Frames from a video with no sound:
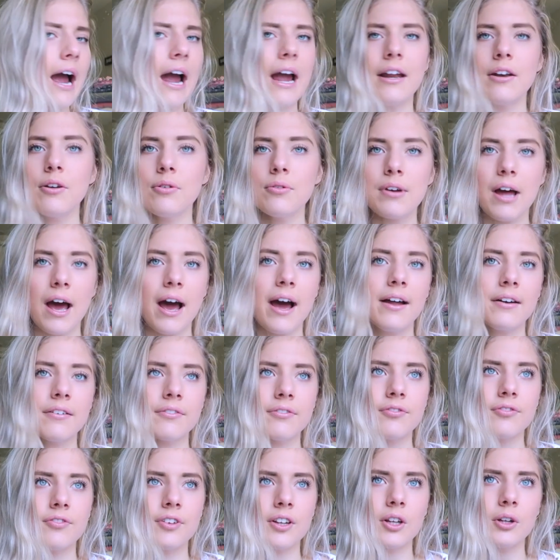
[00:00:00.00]
I do
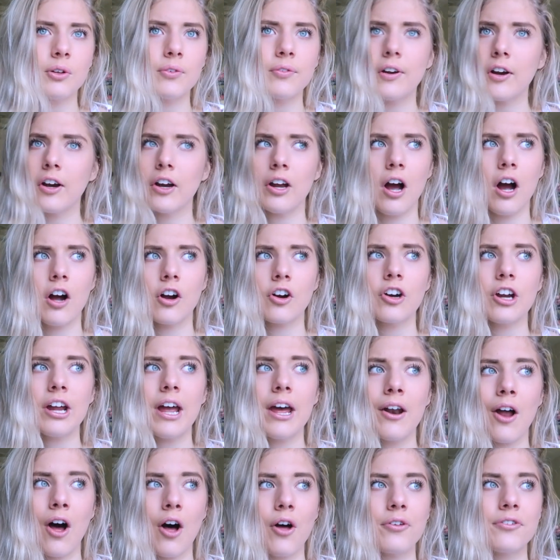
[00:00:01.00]
not feel very hungry
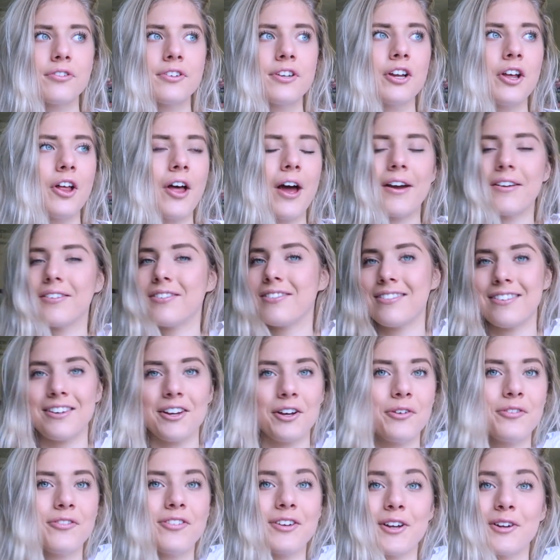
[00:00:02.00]
at all still. I
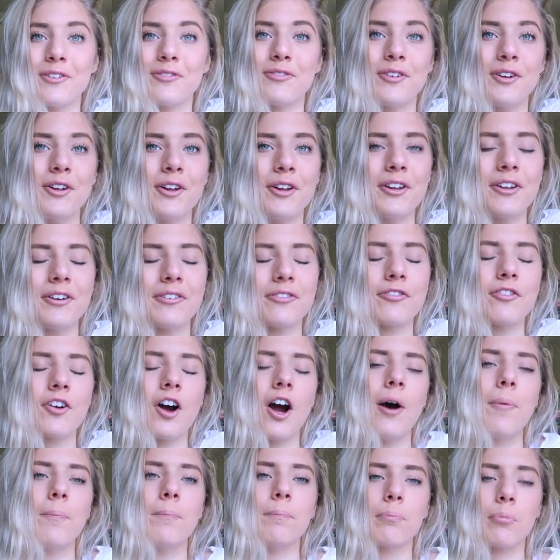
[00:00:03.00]
still feel full
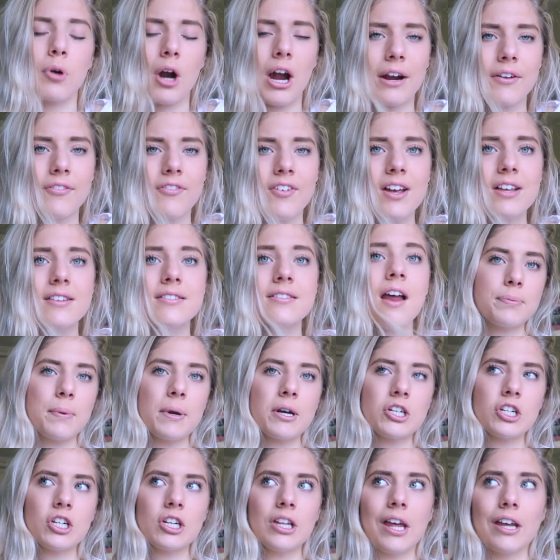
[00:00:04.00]
from breakfast,
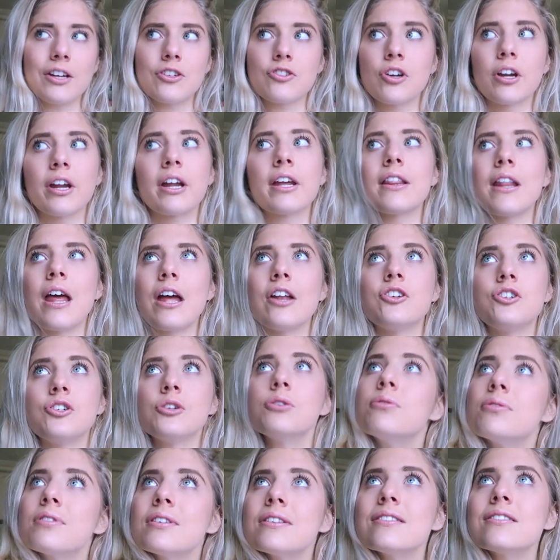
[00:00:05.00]
especially like drinking that
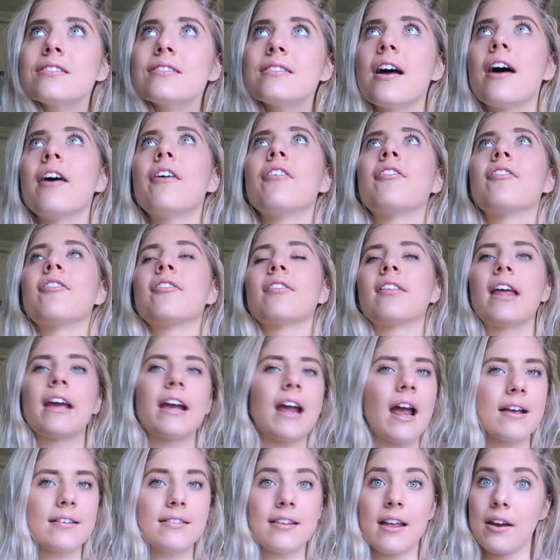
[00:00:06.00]
juice and stuff.
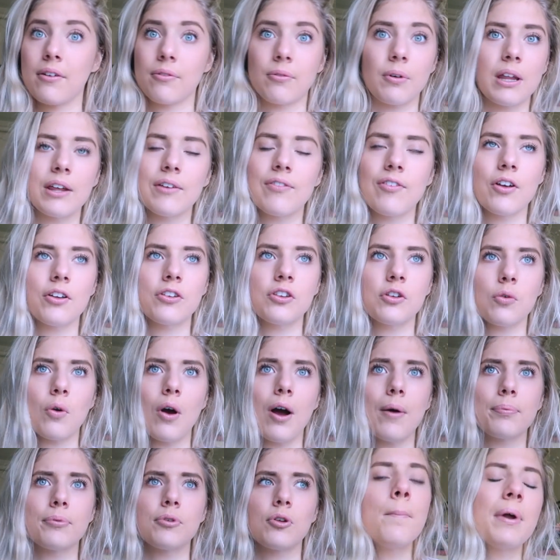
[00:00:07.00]
Like I said, it really fills
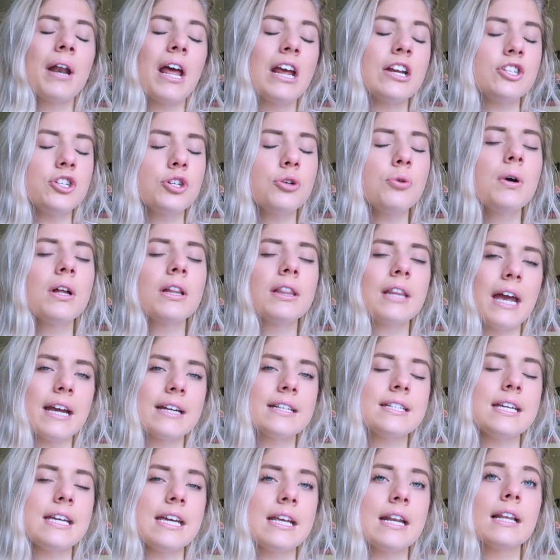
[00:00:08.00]
you up. But I do
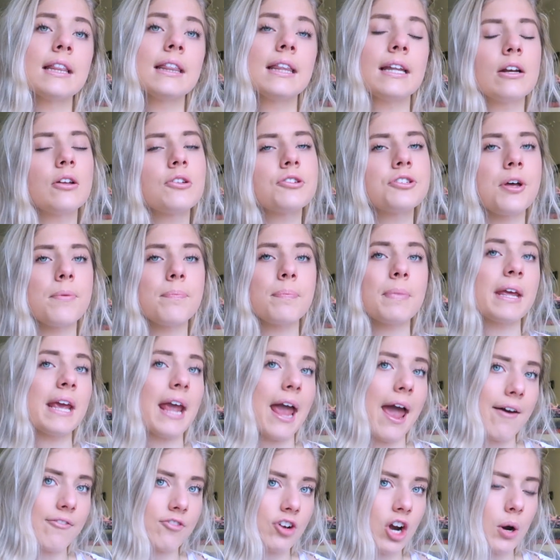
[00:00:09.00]
like to eat a little
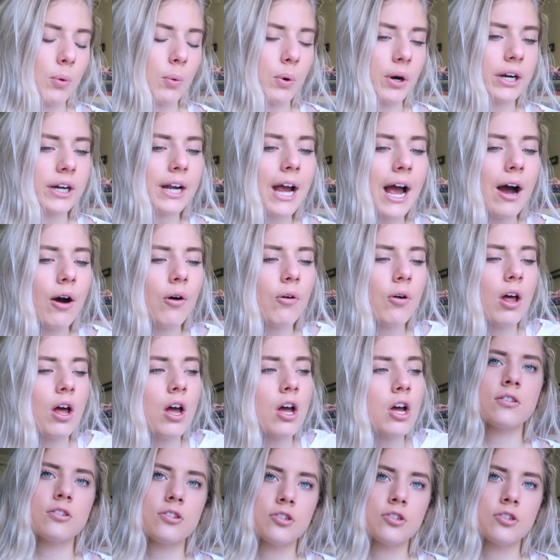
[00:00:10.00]
something after I work out.